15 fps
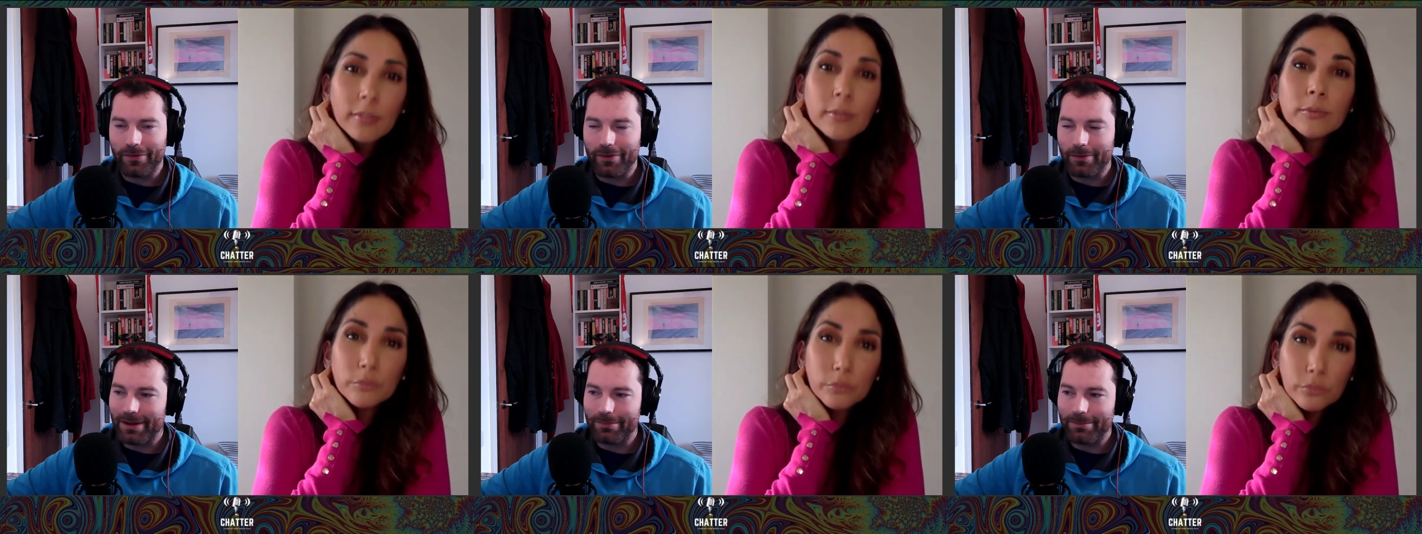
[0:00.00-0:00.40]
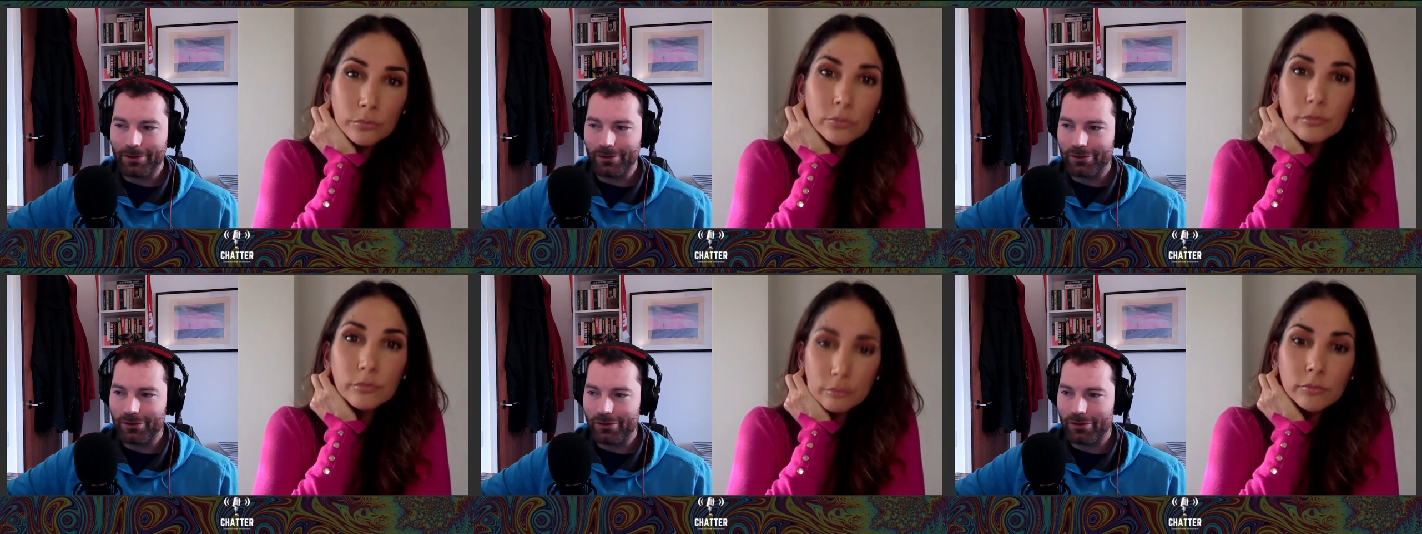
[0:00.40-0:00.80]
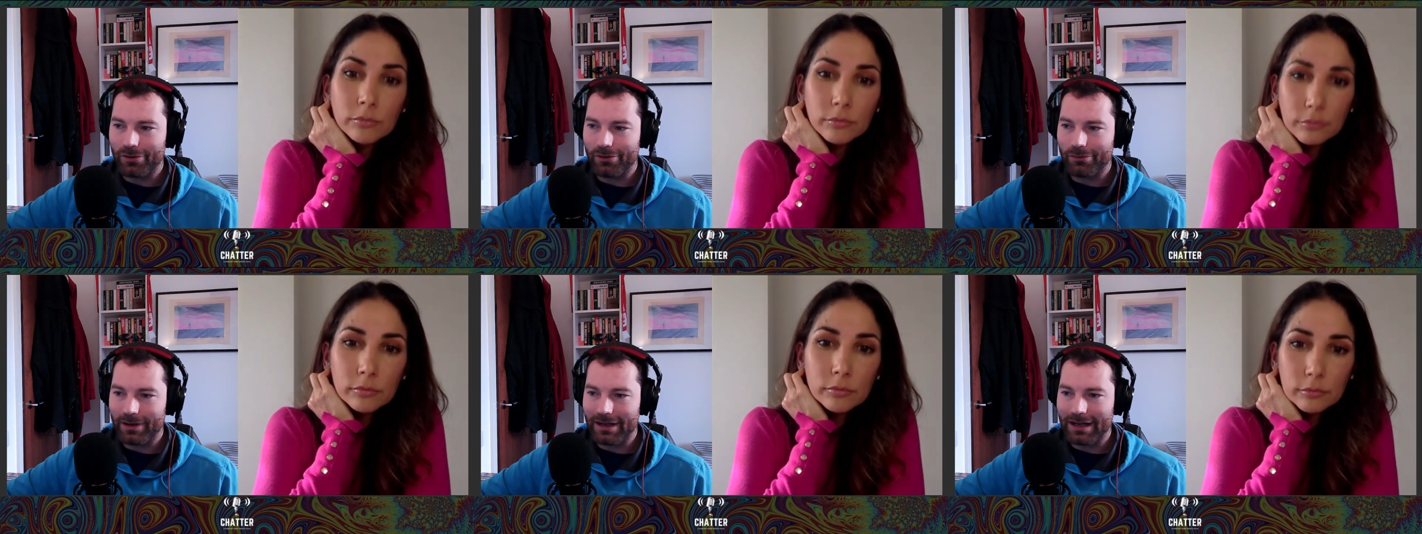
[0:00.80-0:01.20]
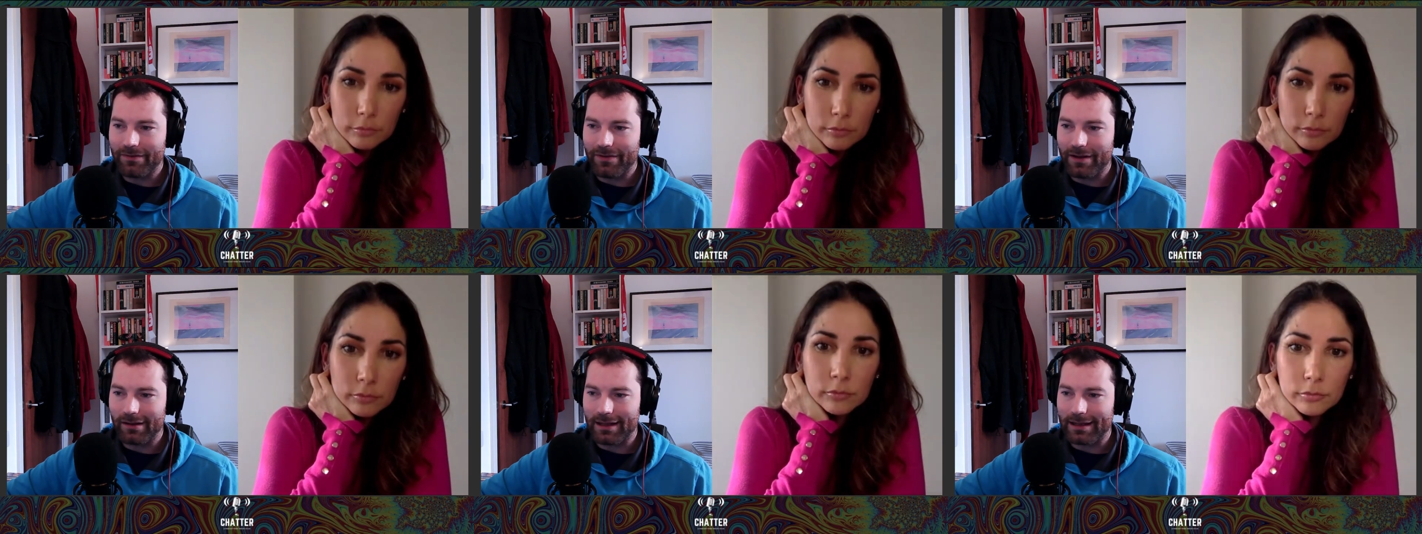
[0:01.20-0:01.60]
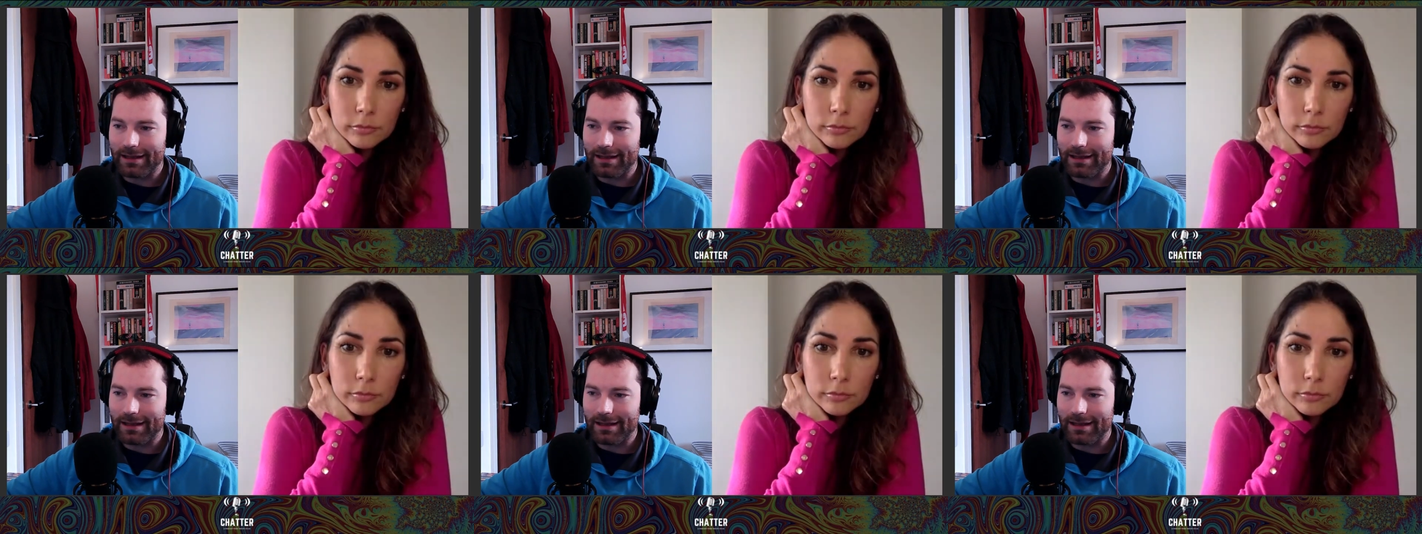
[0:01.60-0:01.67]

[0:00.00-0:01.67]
Speaker 1: for people who who really felt like